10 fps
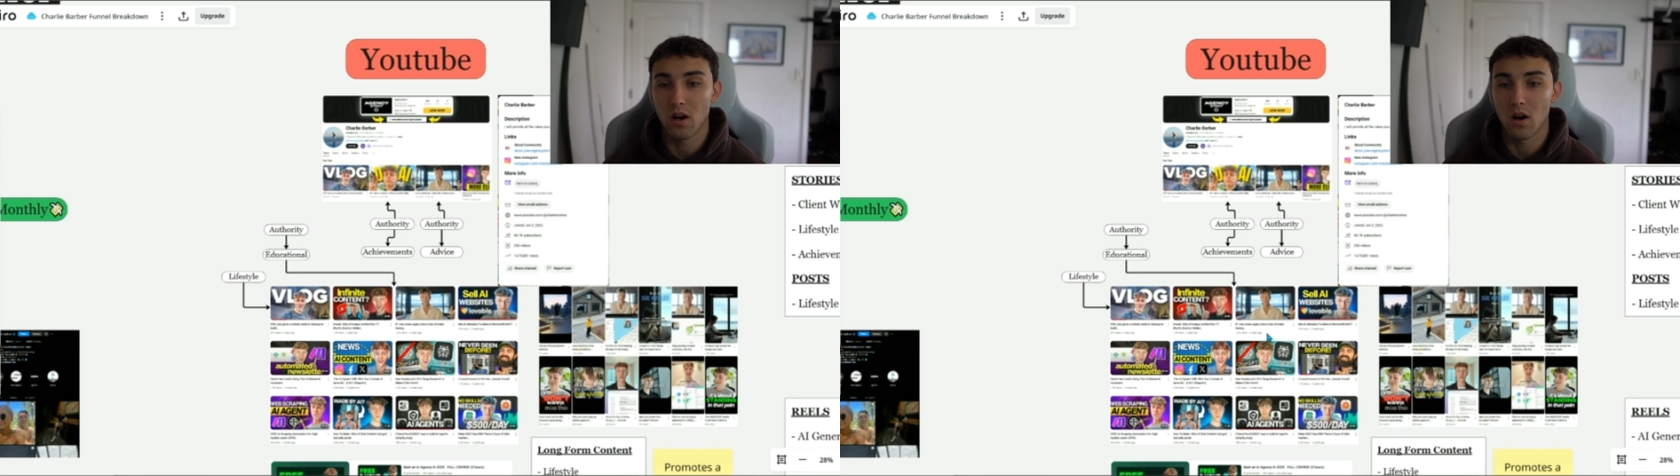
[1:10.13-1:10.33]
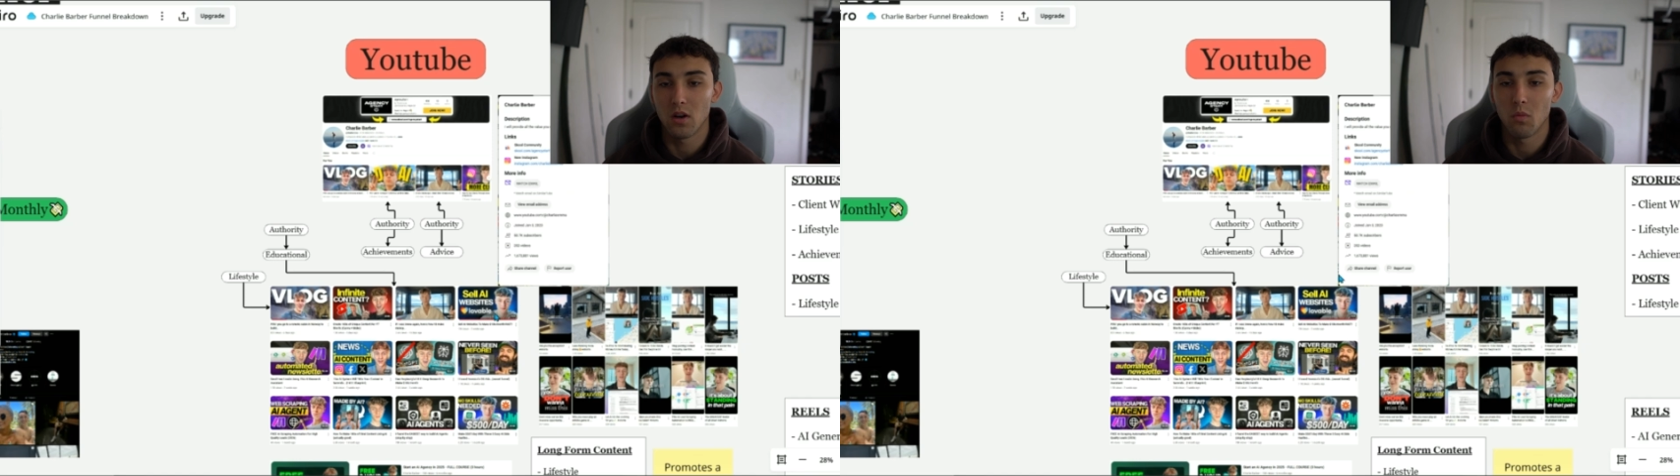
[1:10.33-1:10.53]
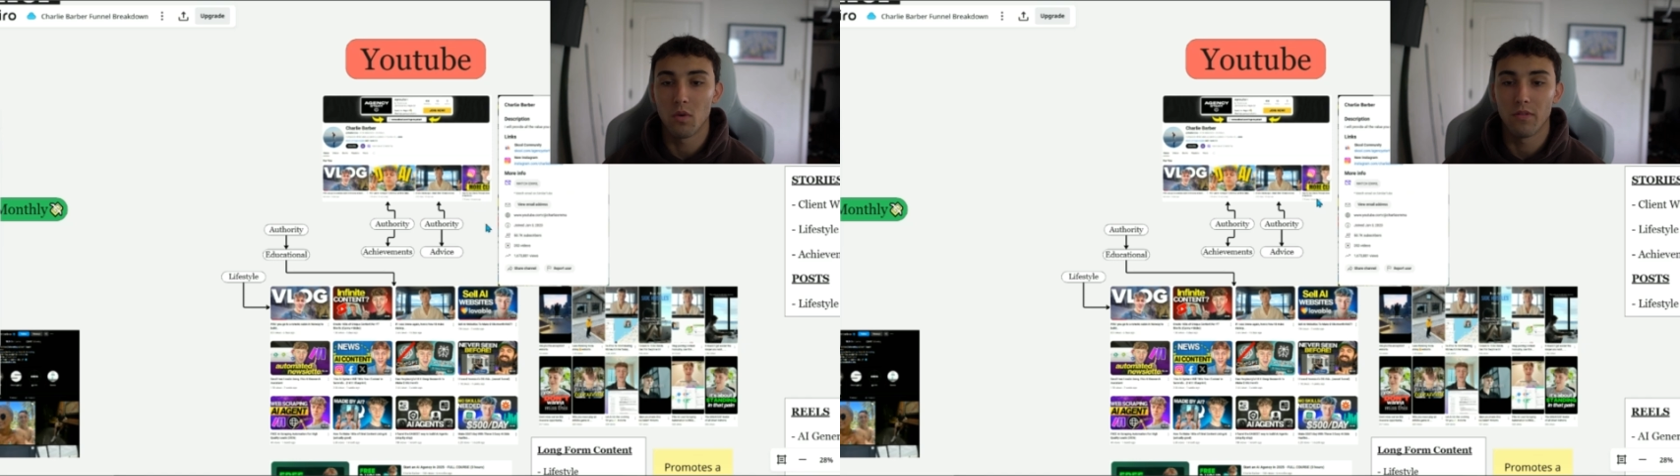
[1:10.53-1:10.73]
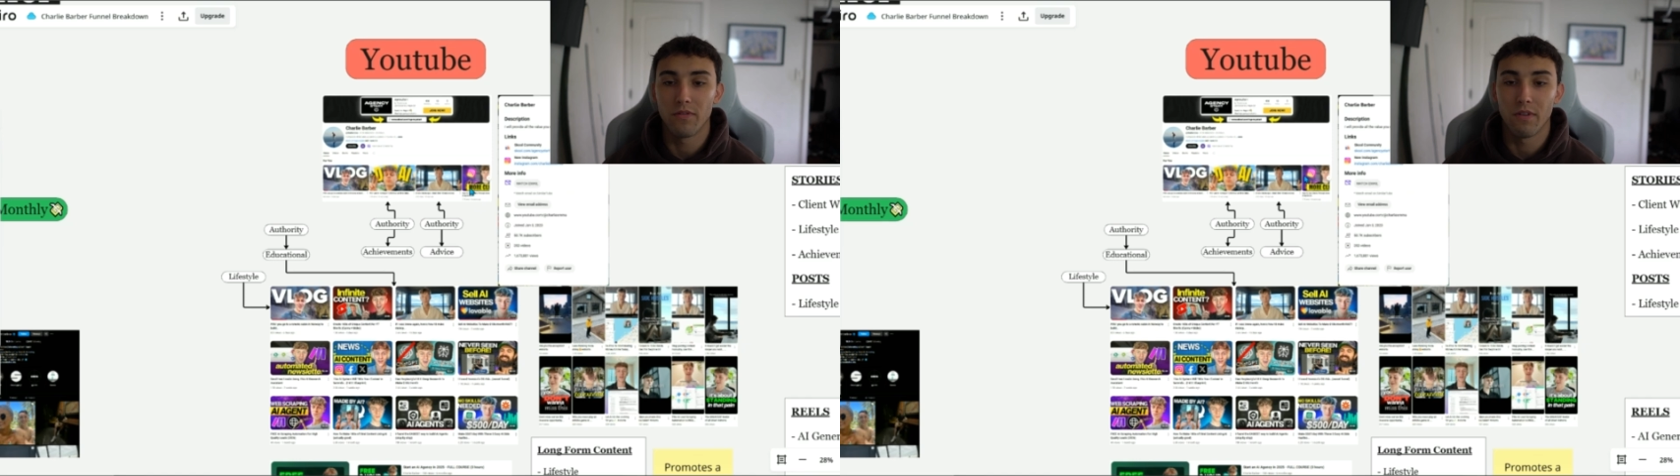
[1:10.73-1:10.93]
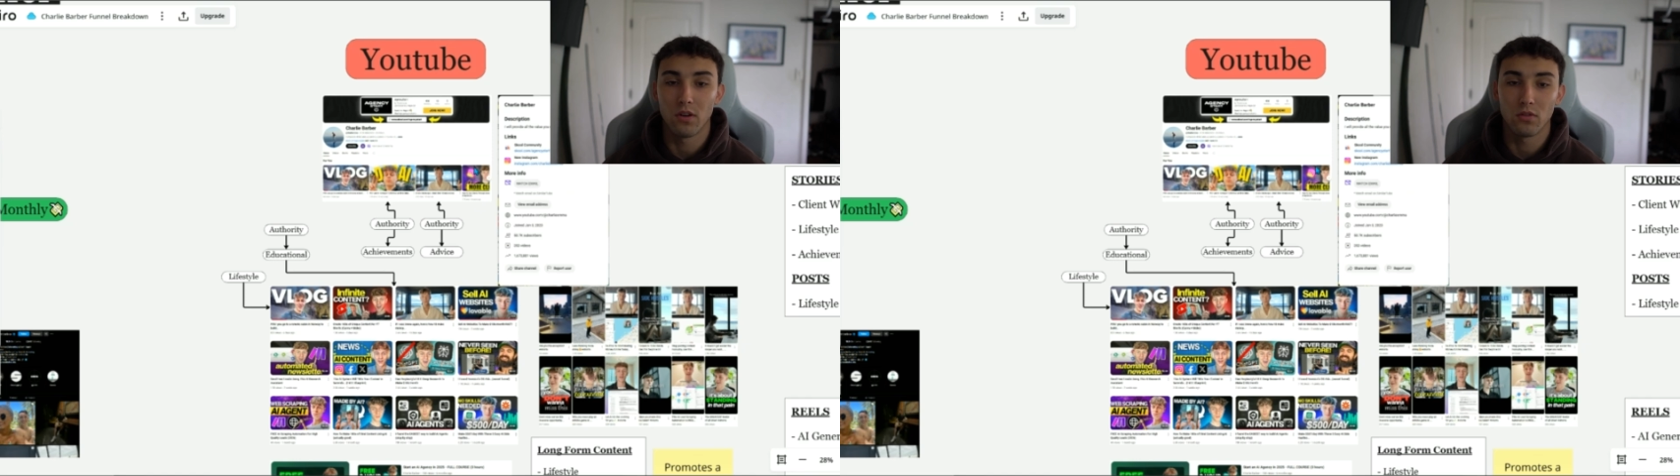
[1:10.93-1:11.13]
on will
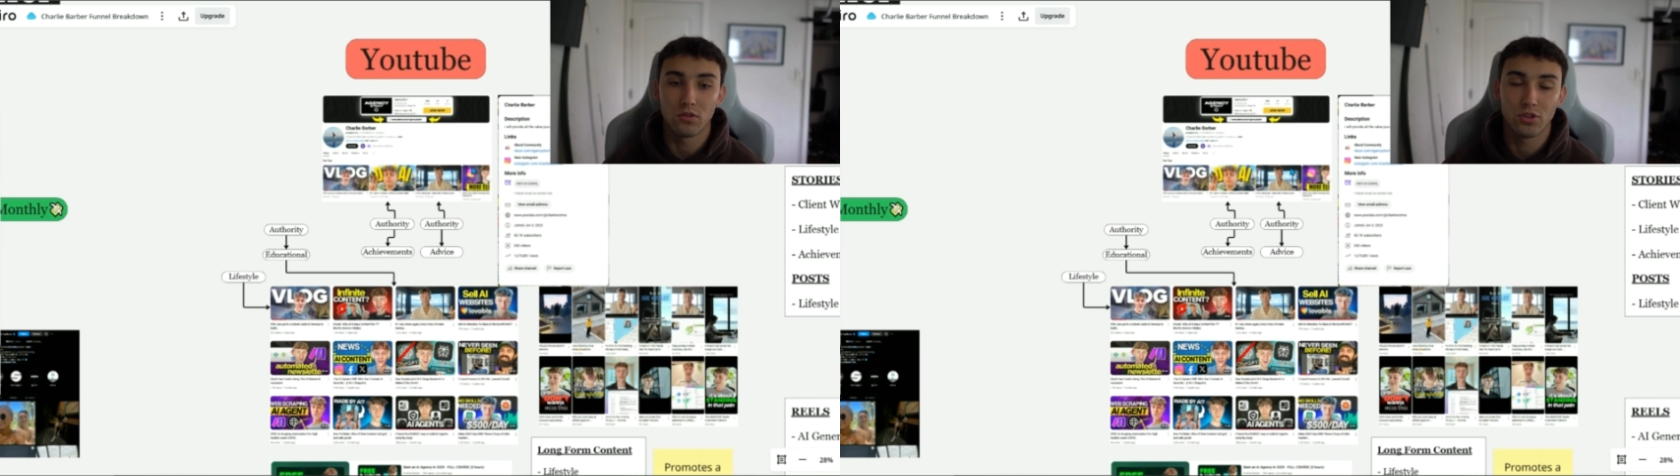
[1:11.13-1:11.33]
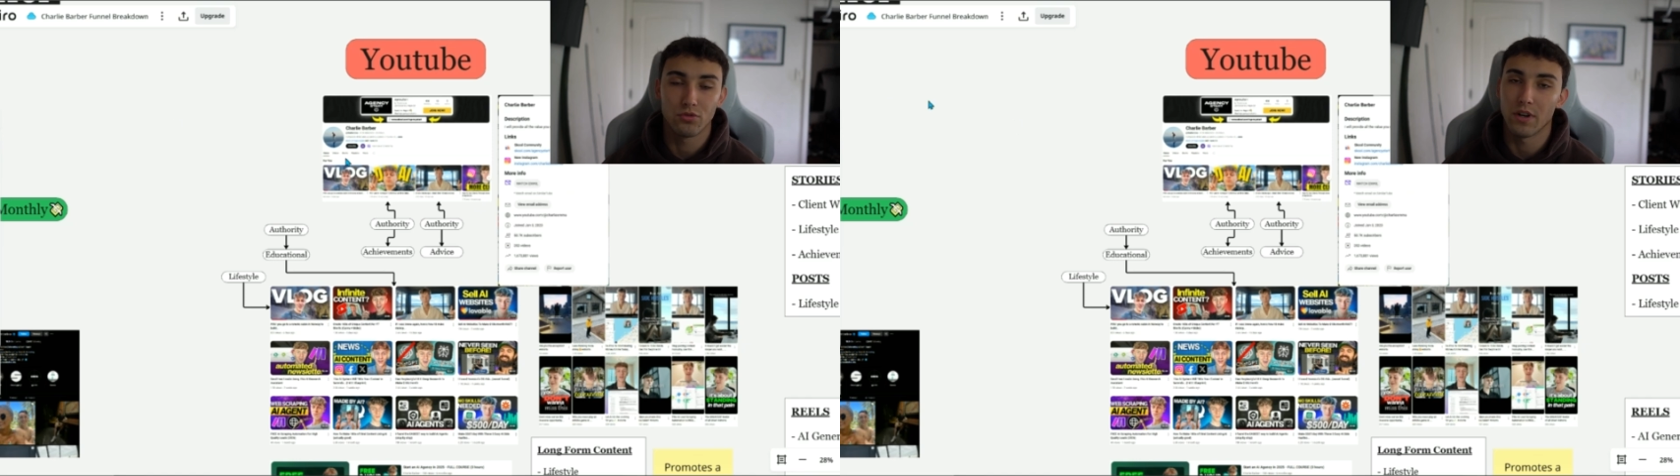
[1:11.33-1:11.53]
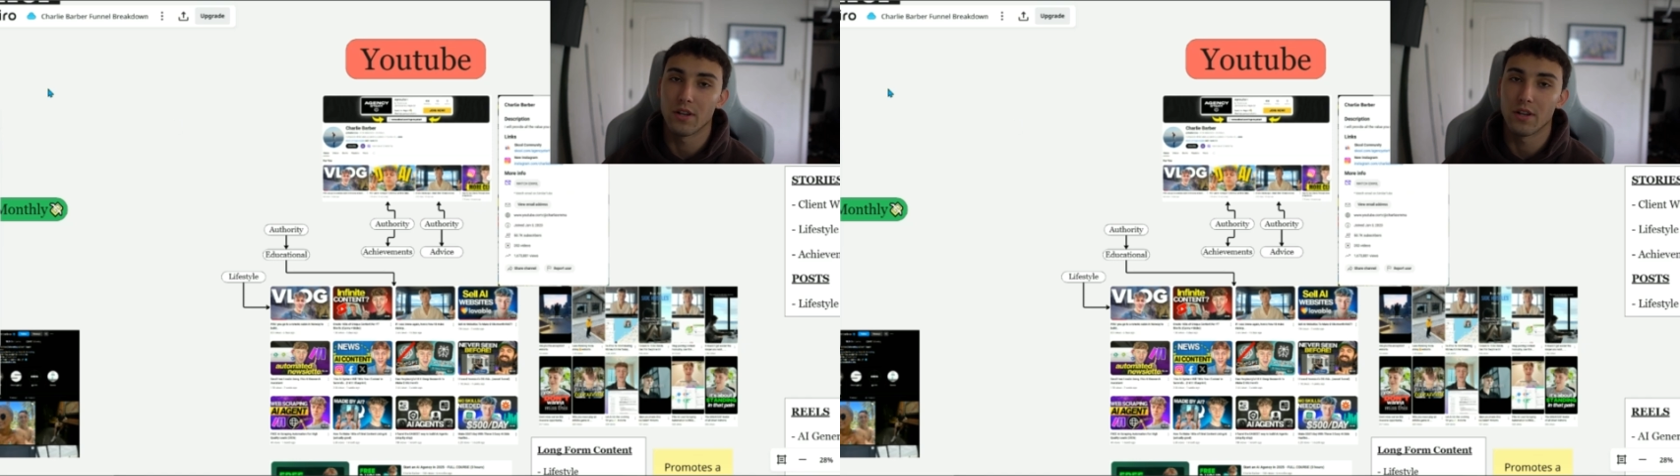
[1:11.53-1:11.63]
funnel straight